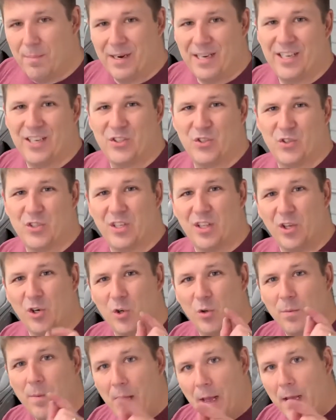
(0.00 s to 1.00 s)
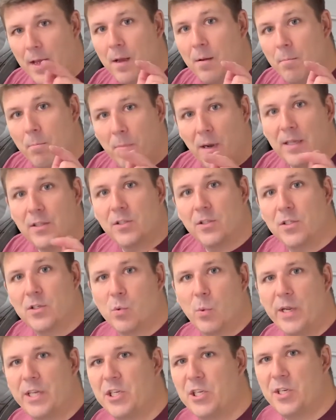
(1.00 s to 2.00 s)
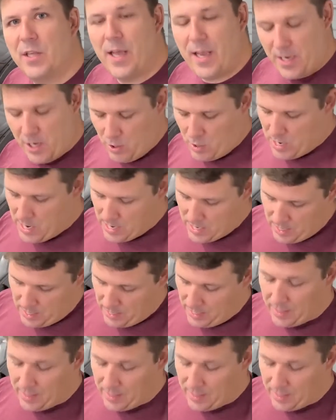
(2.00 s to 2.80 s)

because there's a little button switch that you need